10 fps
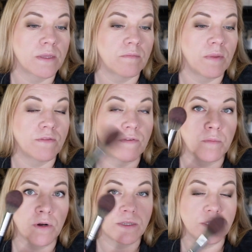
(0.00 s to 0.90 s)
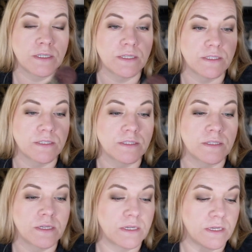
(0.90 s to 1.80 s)
but for bronzer this
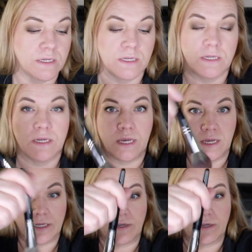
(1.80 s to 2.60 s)
is a